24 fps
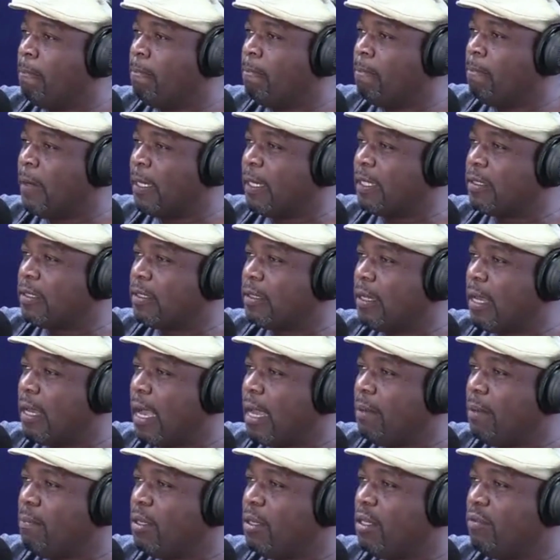But
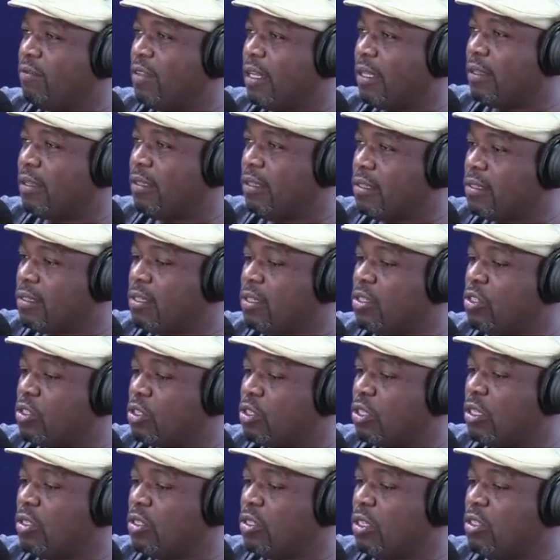I believe that this
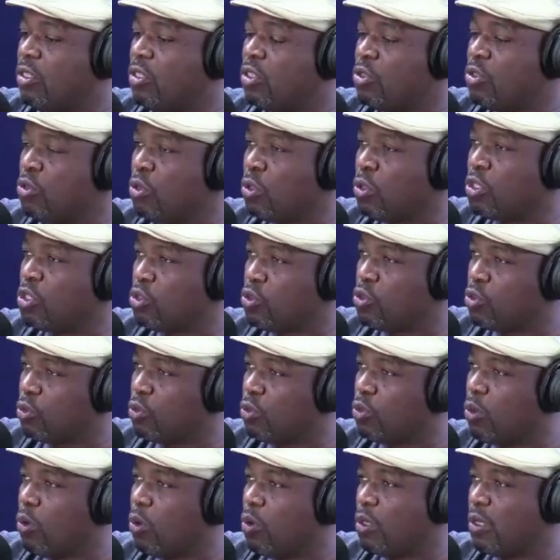is not
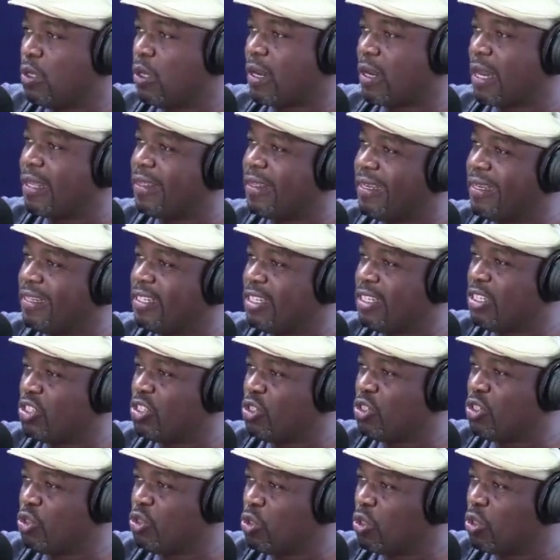true, or rather it is
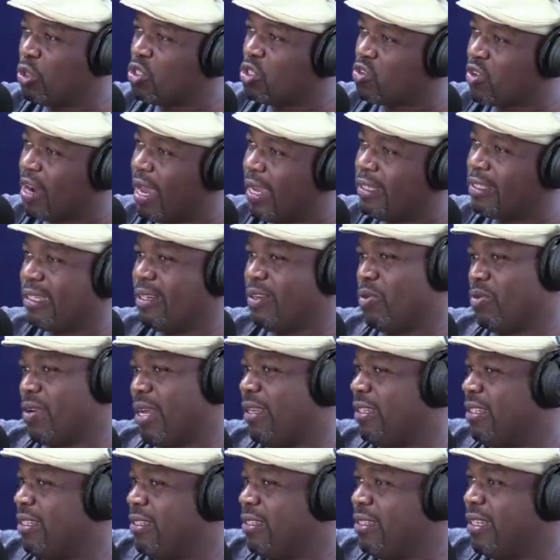not right, or rather
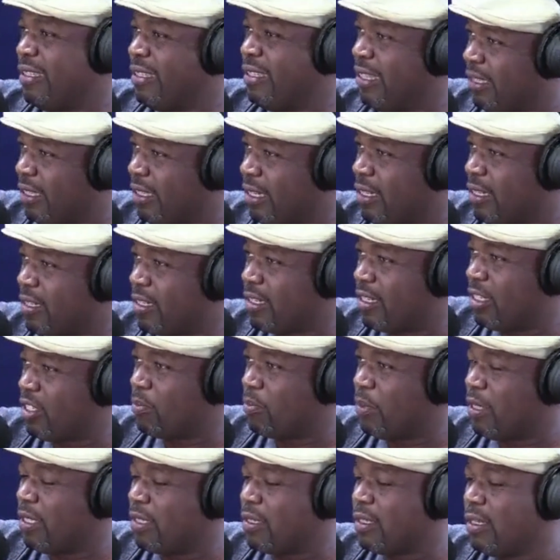it is a dangerous
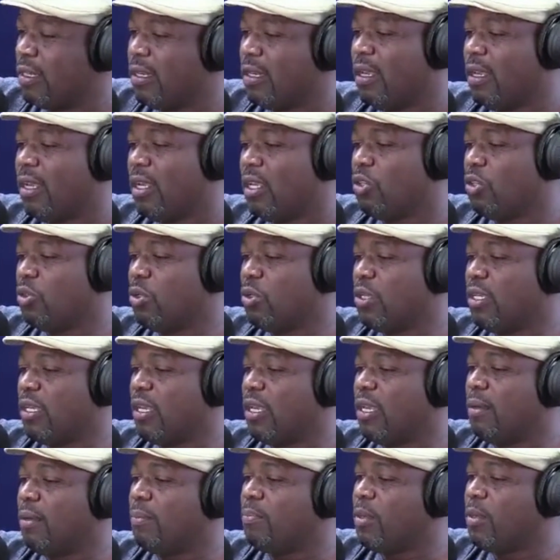statement. You
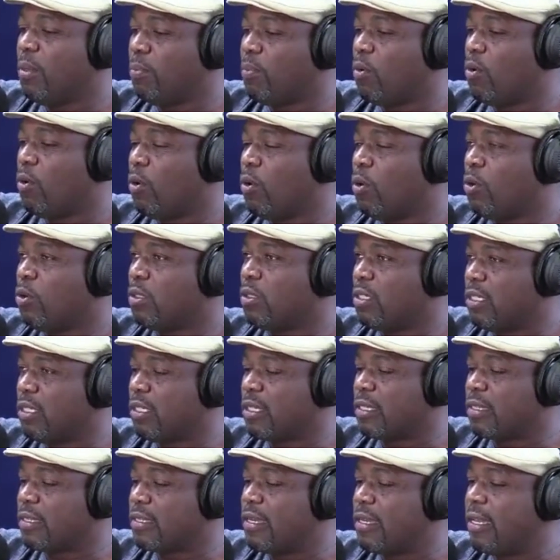hear people or
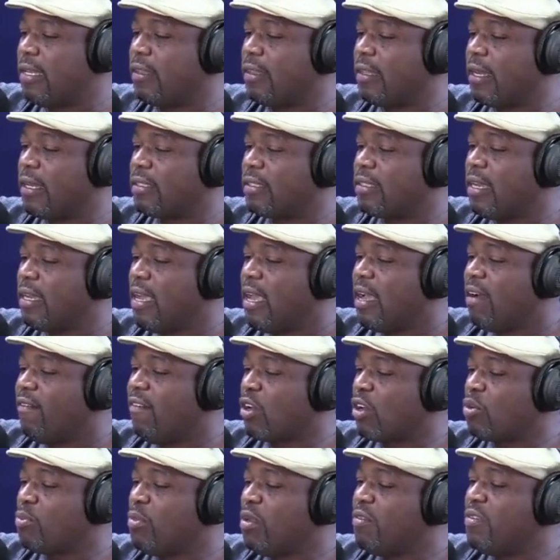teachers saying that
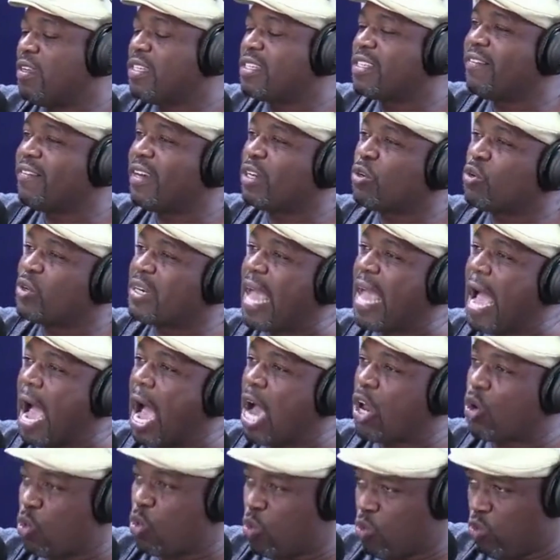varume vese
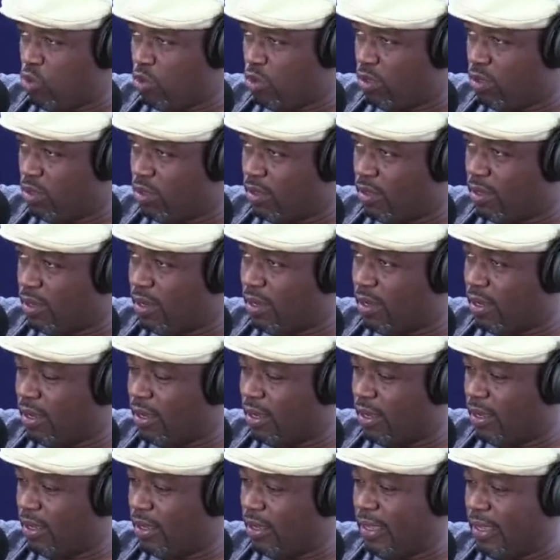vanodaro.
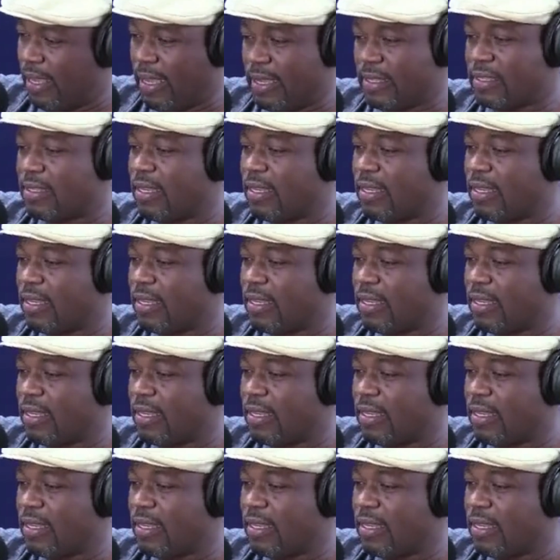Yes.